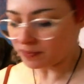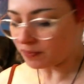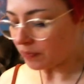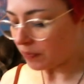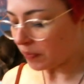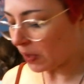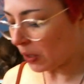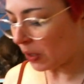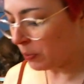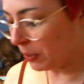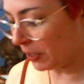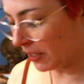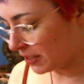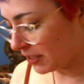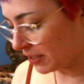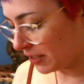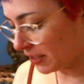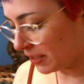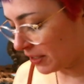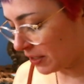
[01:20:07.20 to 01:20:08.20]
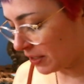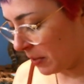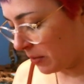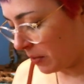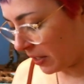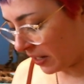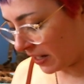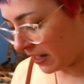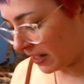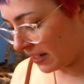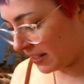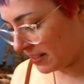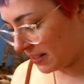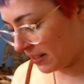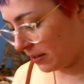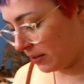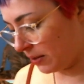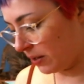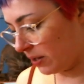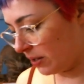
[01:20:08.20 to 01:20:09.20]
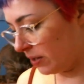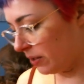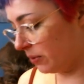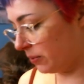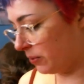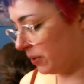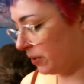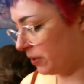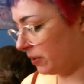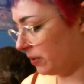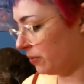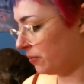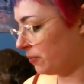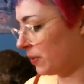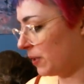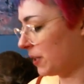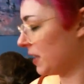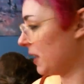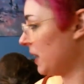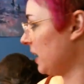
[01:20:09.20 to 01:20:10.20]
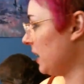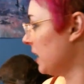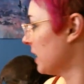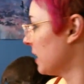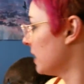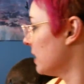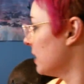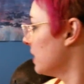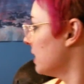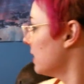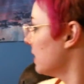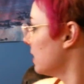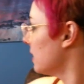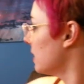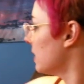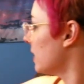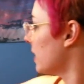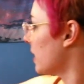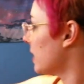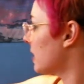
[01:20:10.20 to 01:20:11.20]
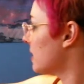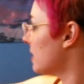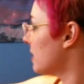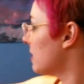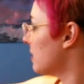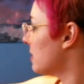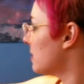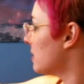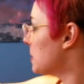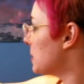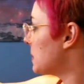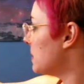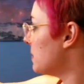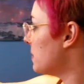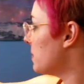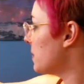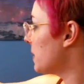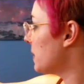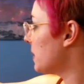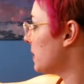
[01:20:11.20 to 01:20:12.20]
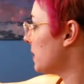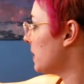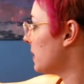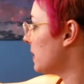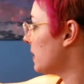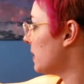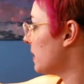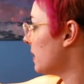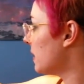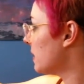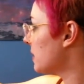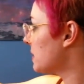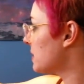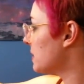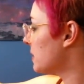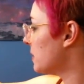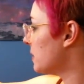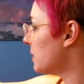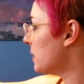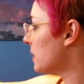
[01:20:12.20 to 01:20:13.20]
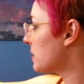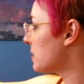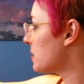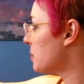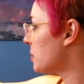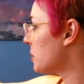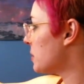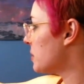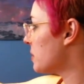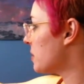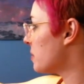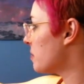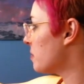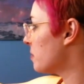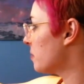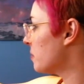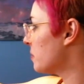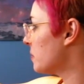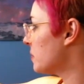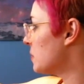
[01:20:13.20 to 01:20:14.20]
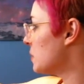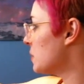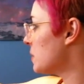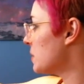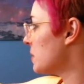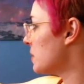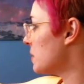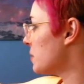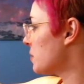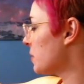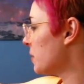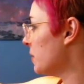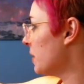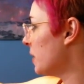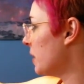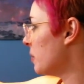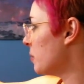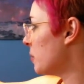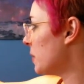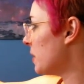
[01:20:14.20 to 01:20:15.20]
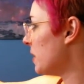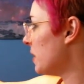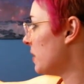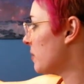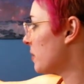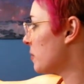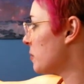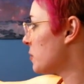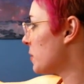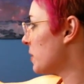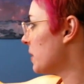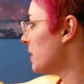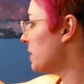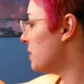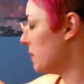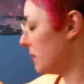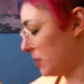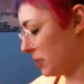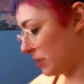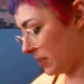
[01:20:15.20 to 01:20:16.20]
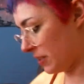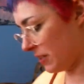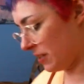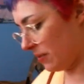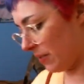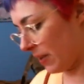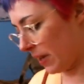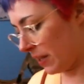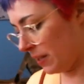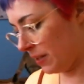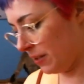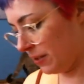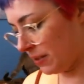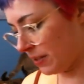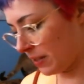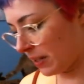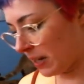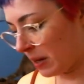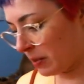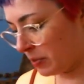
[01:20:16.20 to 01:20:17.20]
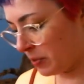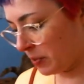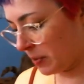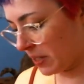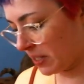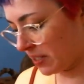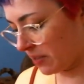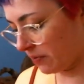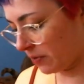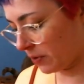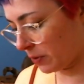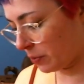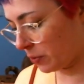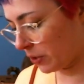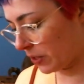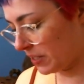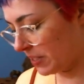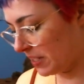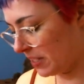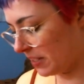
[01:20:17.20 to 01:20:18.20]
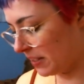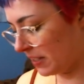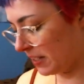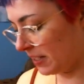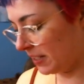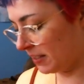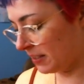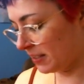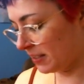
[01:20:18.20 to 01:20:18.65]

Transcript: But yeah, it starts making my eyes go all real funky. And specifically, also, not so much just the drawing, but if I'm trying to adjust the values and optimize them for printing things.